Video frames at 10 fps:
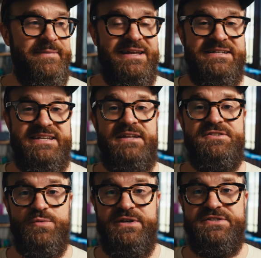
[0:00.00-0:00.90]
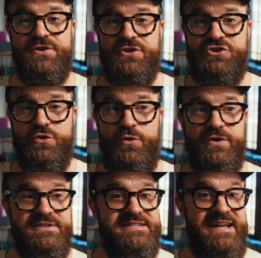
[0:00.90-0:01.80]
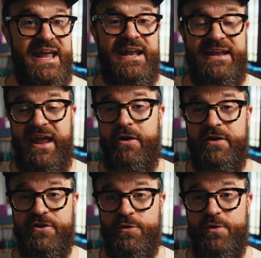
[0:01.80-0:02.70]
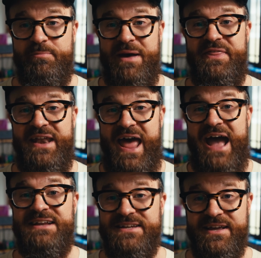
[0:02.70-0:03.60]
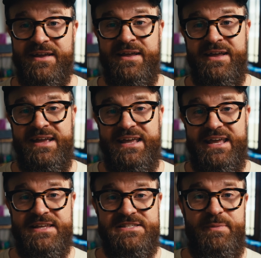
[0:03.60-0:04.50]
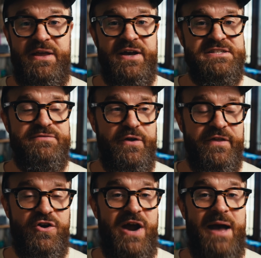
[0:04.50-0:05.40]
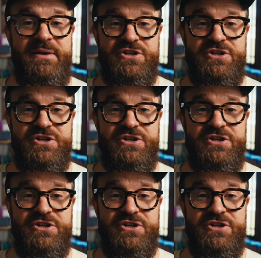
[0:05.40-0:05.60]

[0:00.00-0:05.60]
intense research or staying in character with method acting is because of all the crappy